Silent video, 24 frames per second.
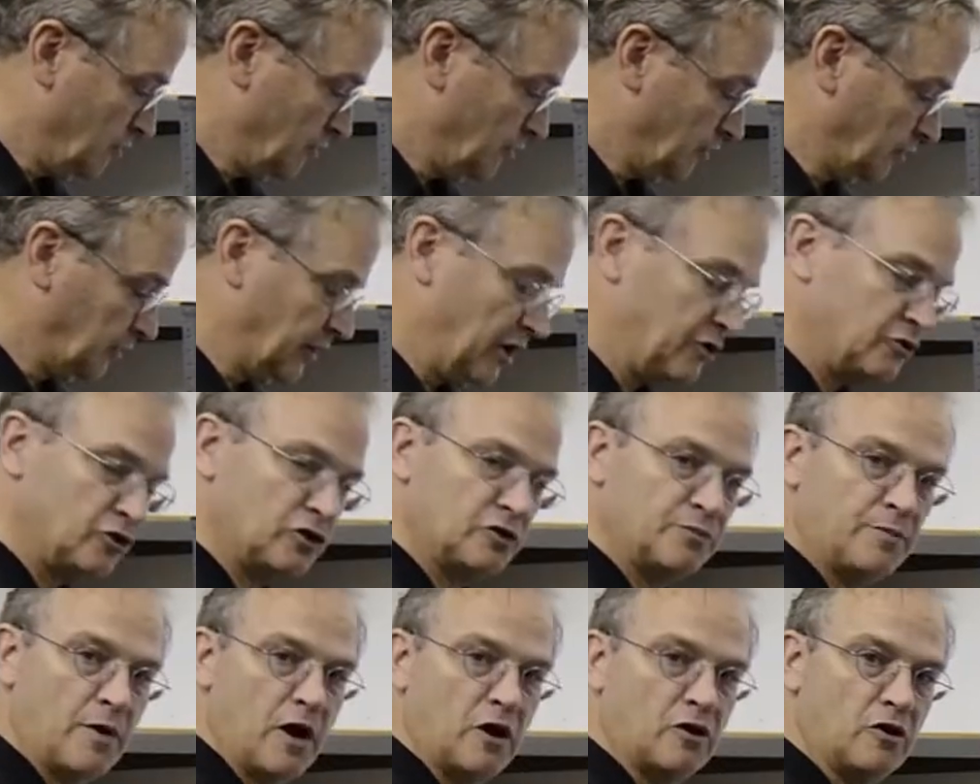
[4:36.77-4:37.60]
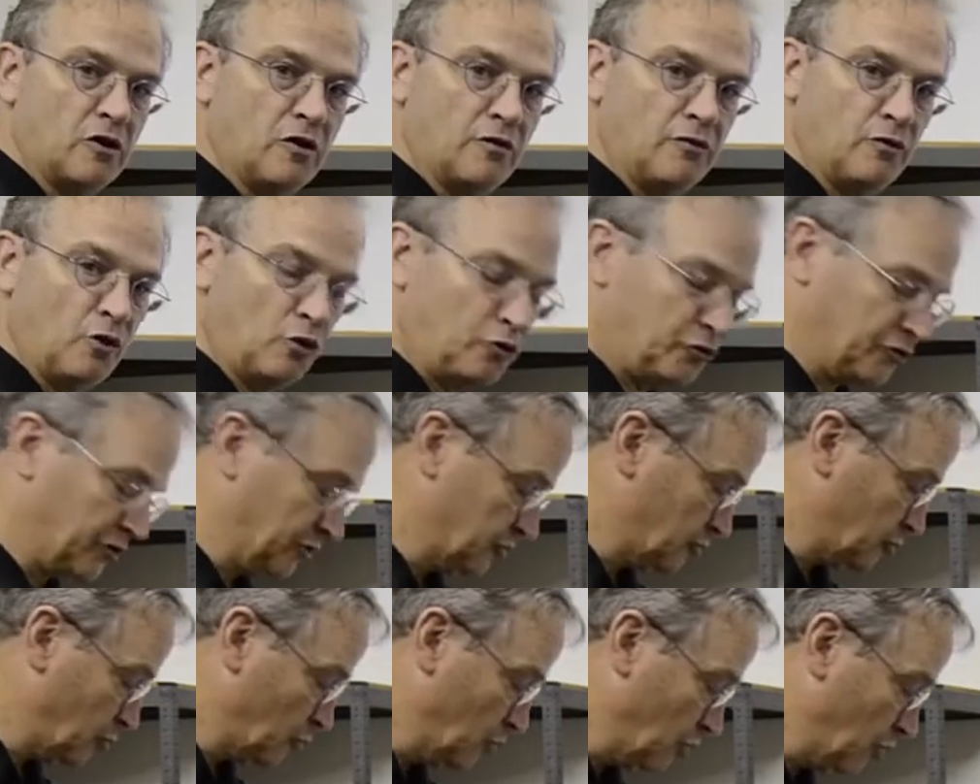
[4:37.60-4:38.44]
the laser spot on the
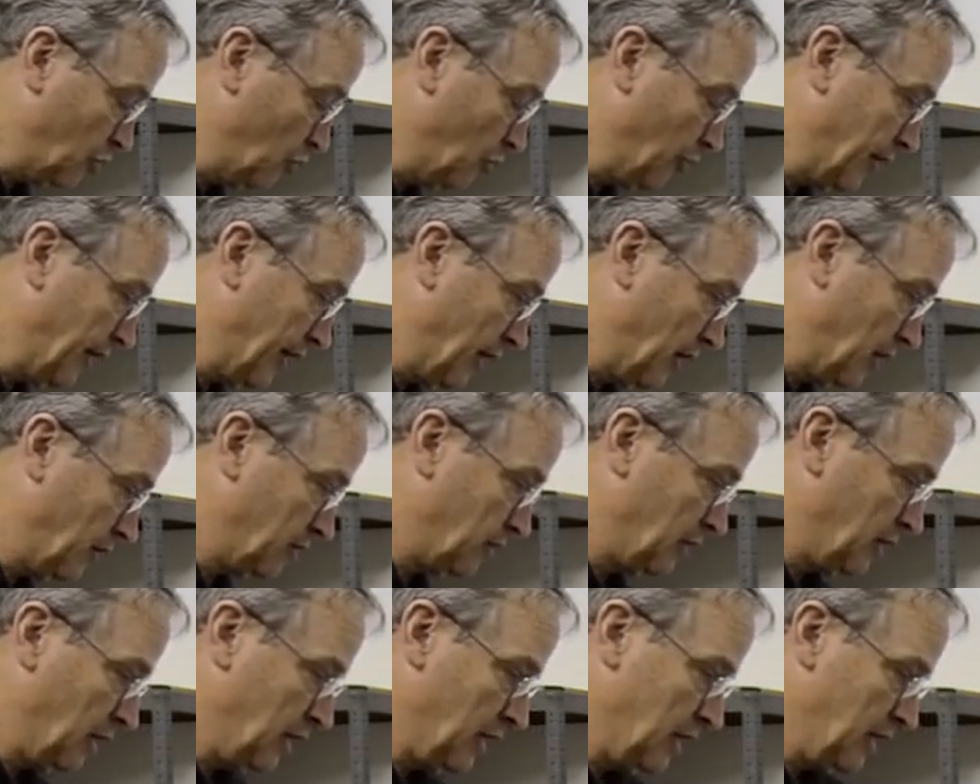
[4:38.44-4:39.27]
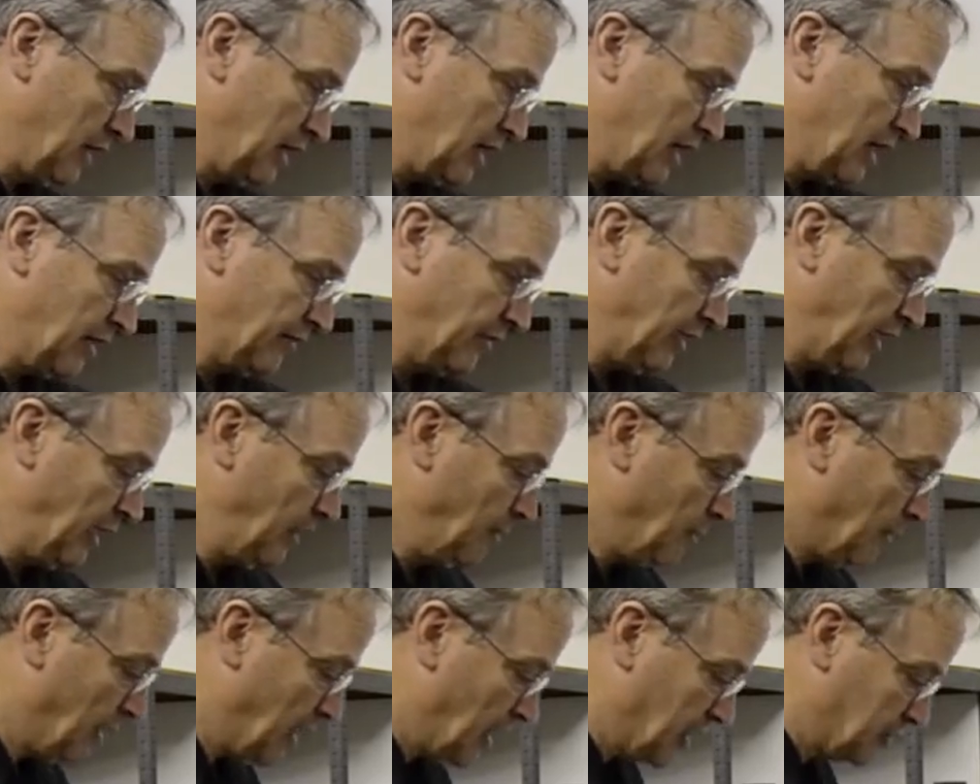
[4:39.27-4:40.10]
photosensor will go down, and the
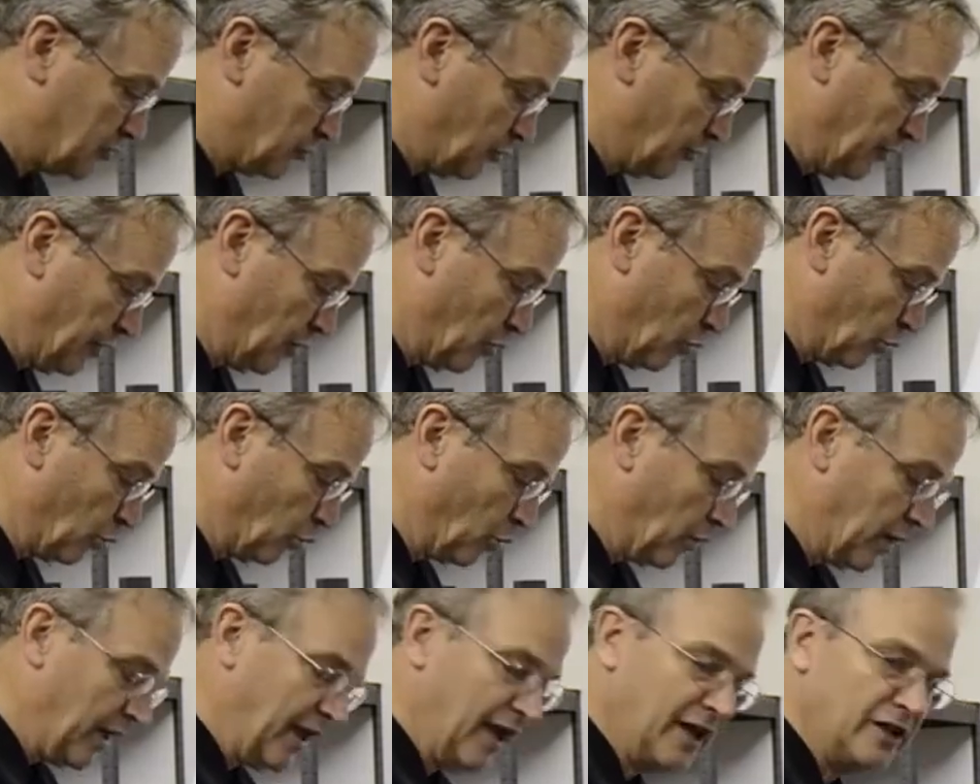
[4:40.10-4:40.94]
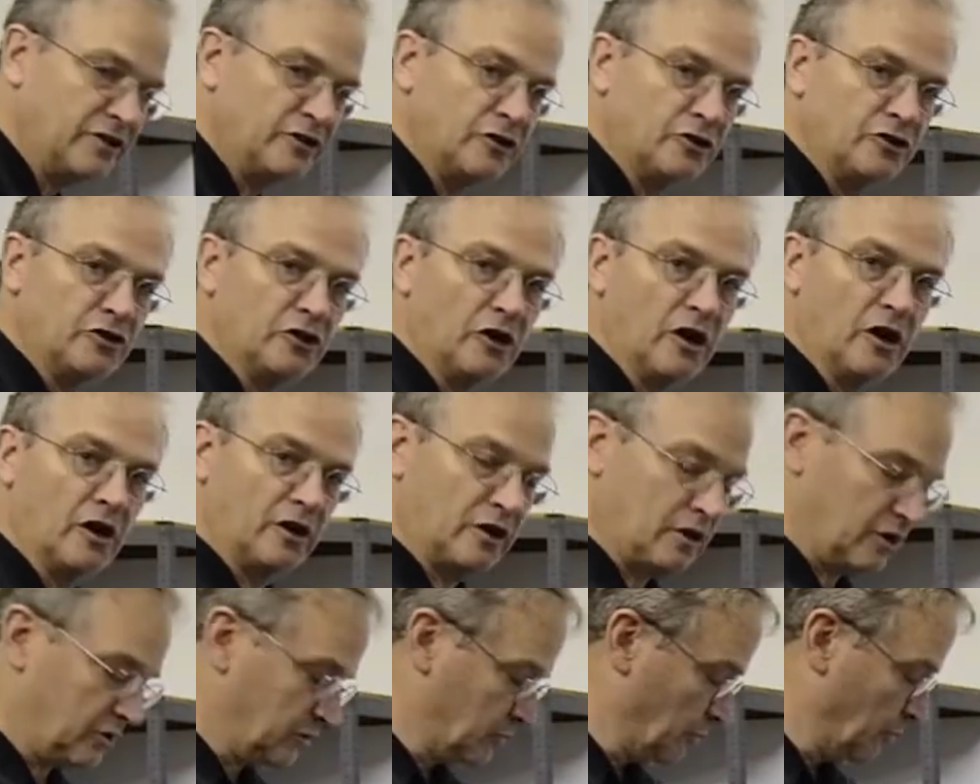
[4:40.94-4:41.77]
e-box will then raise the
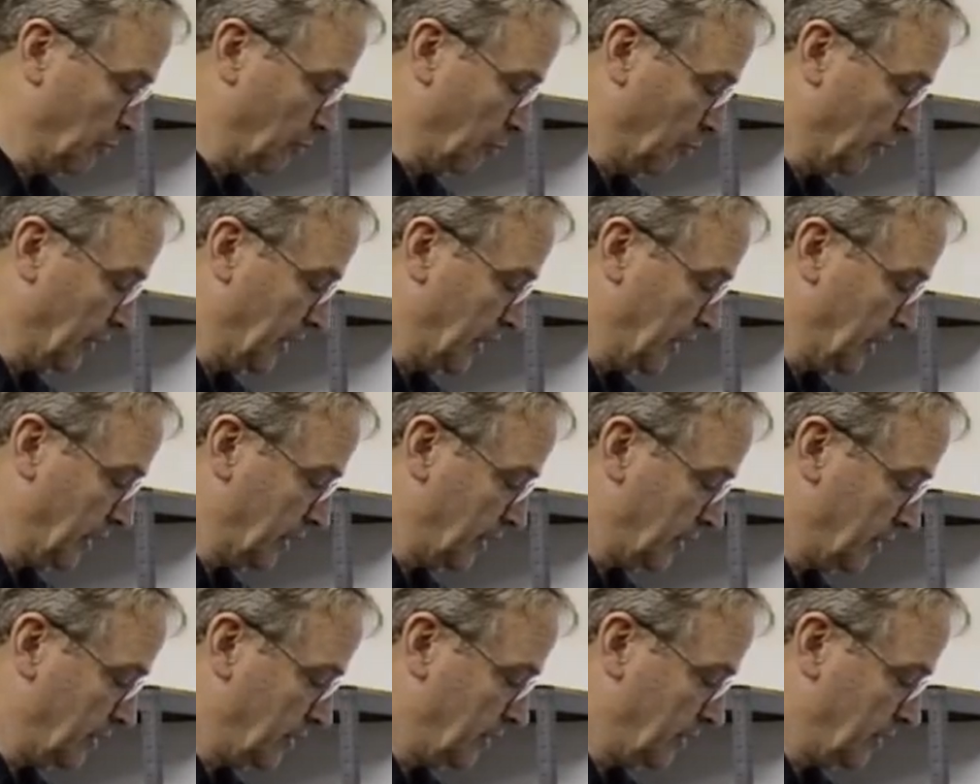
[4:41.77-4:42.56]
chuck to bring